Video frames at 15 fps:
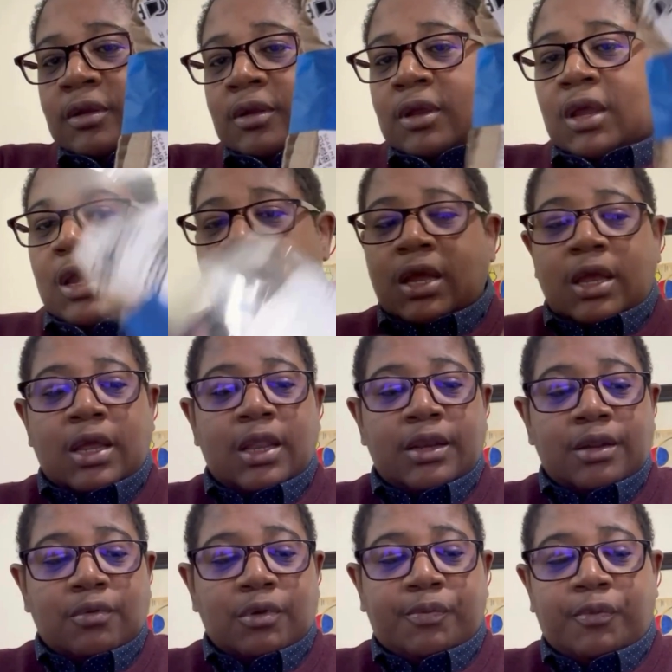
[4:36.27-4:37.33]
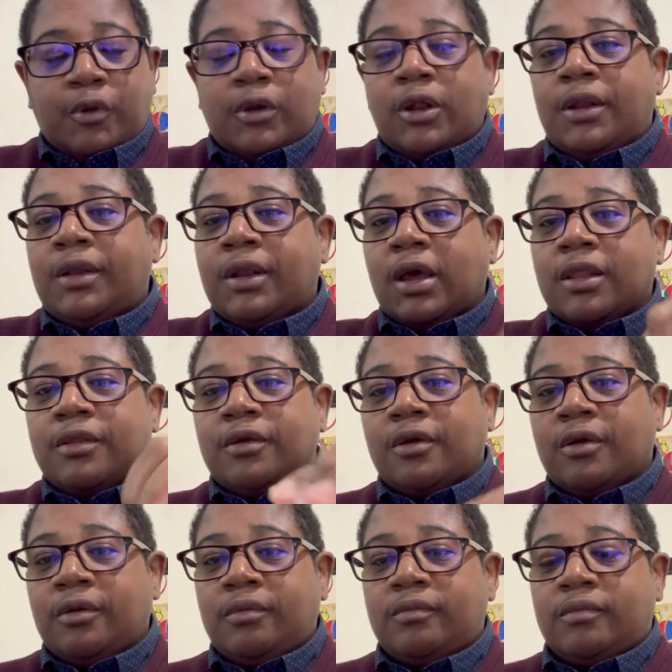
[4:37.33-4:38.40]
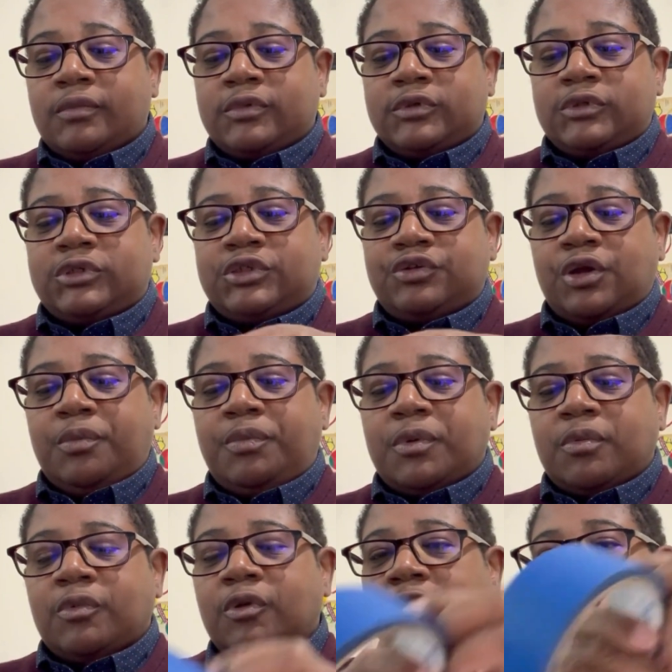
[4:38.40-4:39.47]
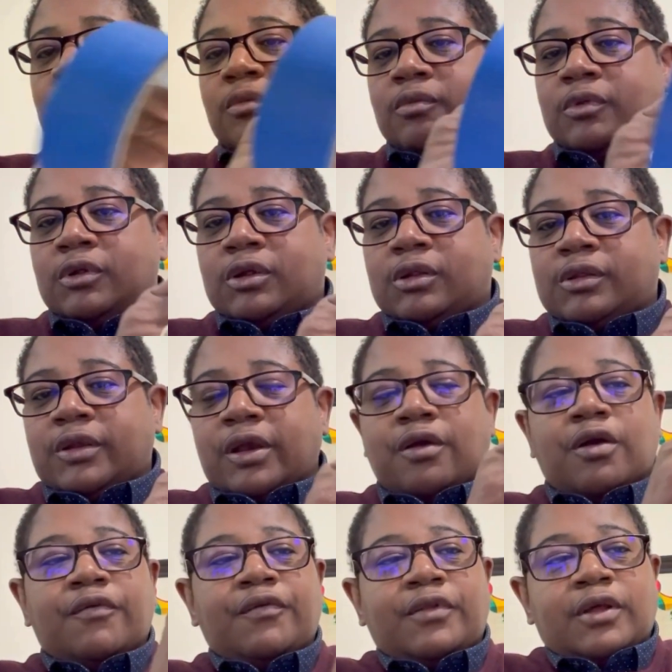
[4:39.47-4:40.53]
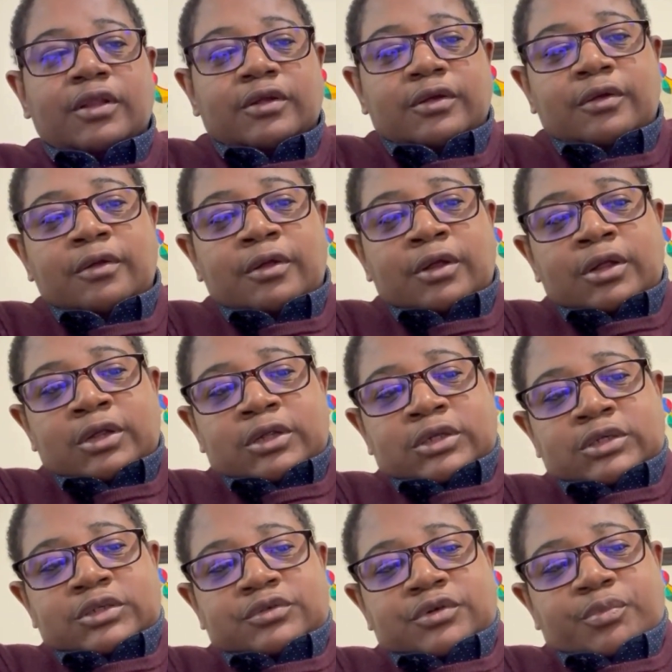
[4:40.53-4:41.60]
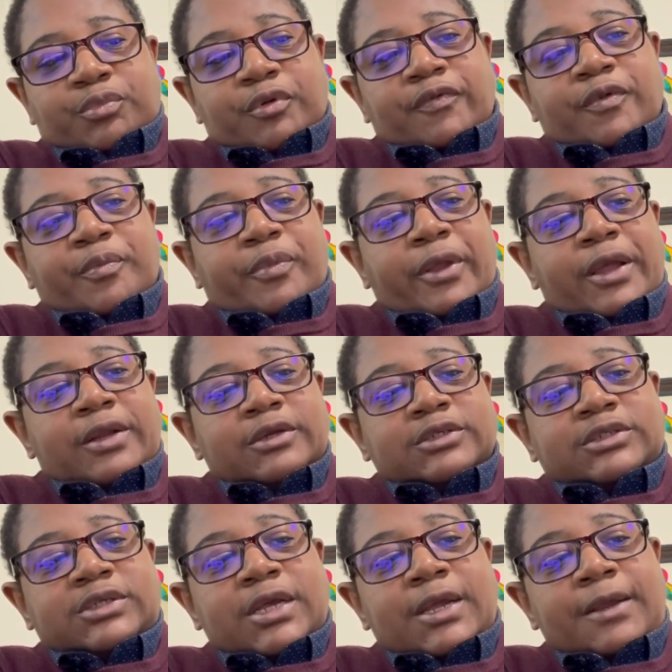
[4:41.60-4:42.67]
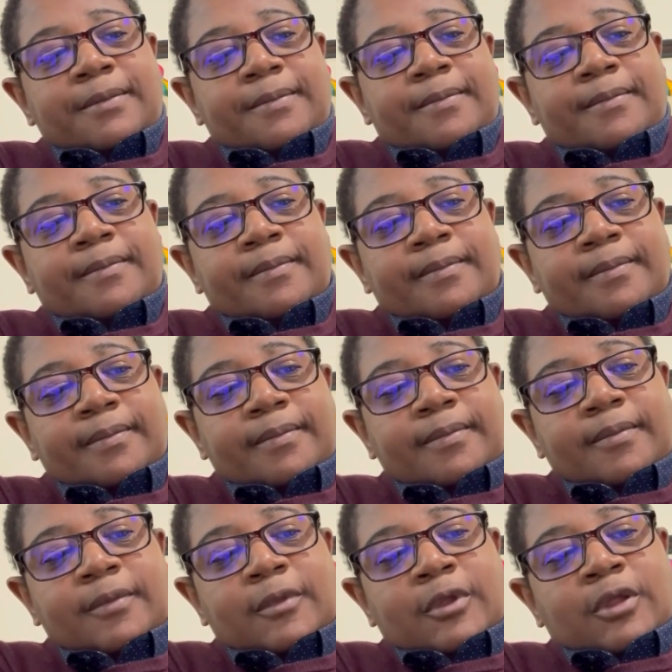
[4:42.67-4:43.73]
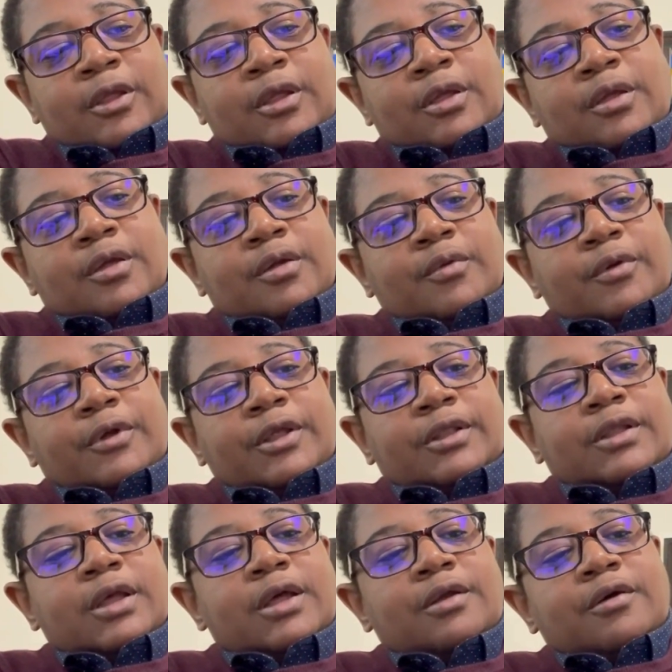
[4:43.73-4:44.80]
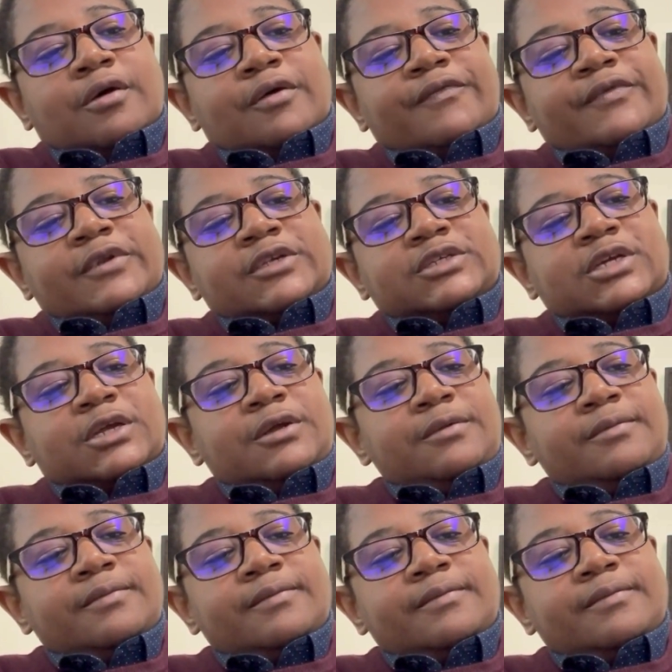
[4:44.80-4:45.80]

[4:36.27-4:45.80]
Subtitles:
And you would put another strip. I'm going to tear off another strip of the painter's tape. We'll get that off in a second.